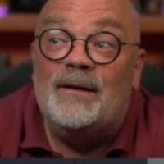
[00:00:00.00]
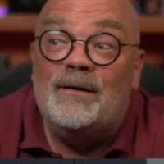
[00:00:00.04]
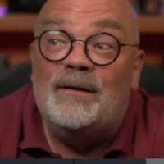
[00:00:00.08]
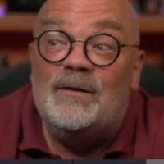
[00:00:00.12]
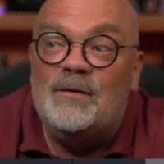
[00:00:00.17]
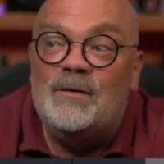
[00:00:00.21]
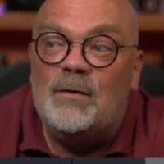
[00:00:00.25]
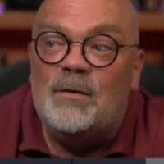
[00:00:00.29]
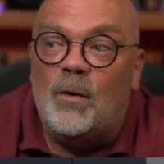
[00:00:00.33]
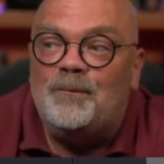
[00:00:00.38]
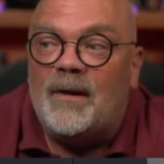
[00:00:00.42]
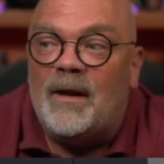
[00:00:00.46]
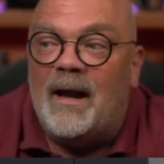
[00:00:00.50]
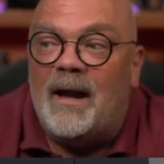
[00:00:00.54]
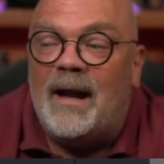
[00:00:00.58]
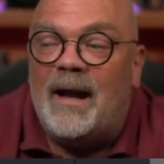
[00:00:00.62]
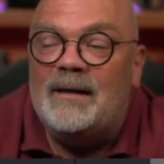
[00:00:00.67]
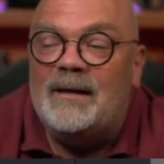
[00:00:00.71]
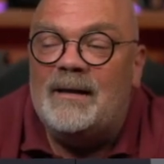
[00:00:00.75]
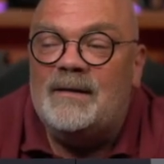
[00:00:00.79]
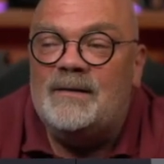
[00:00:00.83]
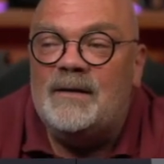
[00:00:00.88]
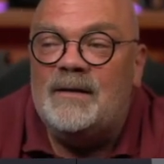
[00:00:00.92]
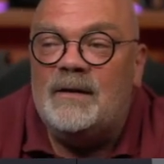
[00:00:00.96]
So I
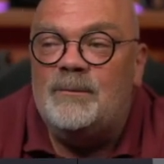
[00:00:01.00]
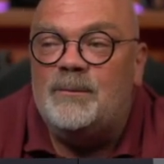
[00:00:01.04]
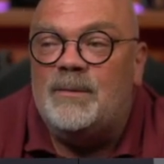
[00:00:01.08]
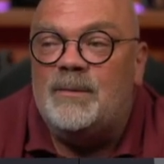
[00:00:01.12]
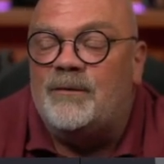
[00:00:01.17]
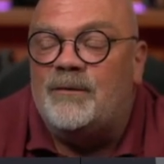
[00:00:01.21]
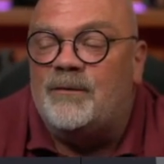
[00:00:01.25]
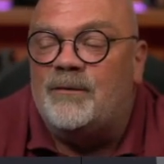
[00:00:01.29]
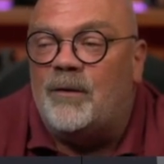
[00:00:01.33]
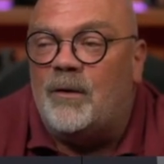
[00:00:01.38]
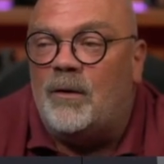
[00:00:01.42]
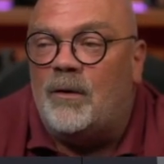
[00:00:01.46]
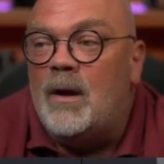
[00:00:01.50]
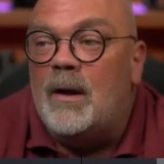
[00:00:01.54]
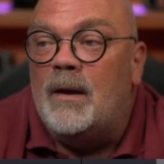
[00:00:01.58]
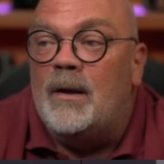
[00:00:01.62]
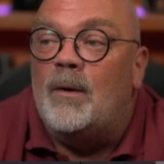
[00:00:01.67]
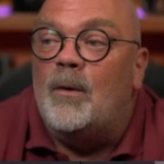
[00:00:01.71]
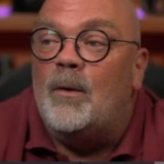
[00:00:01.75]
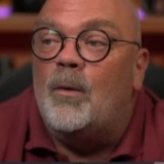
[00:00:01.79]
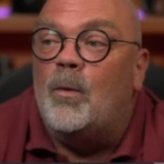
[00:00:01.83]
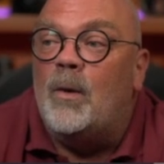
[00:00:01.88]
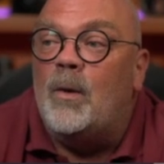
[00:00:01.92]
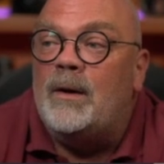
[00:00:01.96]
said before,
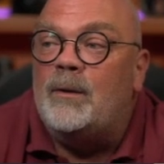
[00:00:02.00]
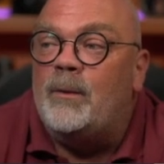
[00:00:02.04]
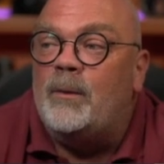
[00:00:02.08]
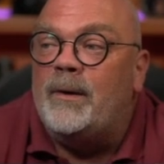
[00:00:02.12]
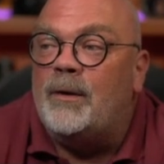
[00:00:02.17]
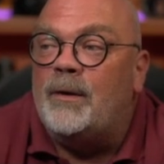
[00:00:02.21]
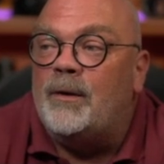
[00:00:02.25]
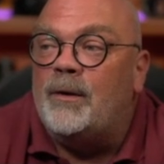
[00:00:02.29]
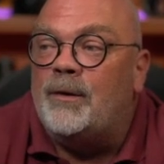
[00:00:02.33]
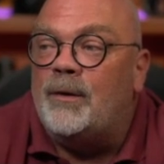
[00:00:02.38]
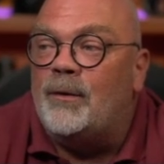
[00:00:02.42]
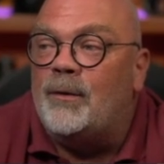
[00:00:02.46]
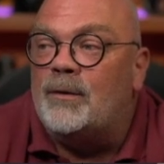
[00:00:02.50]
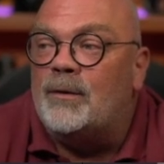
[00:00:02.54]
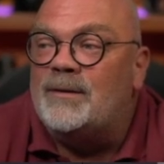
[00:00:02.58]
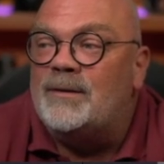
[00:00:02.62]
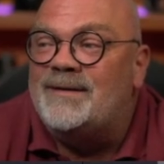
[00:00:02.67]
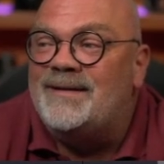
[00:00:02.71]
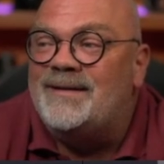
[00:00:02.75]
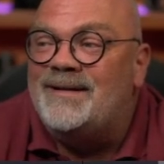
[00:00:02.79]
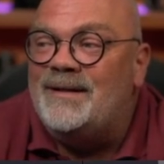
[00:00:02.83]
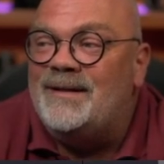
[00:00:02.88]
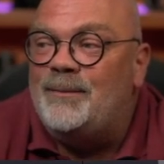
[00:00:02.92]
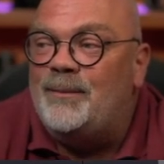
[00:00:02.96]
when we're gonna go
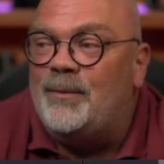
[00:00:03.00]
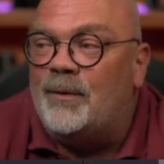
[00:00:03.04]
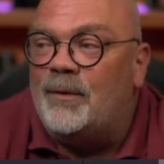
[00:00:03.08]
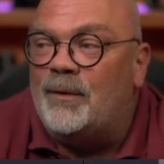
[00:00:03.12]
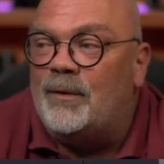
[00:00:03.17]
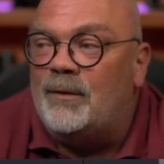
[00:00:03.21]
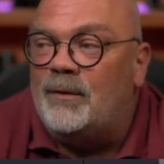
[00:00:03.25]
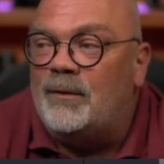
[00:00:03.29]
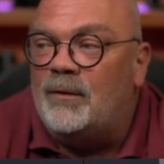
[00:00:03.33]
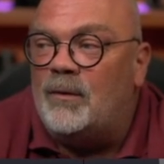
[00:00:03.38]
deeper,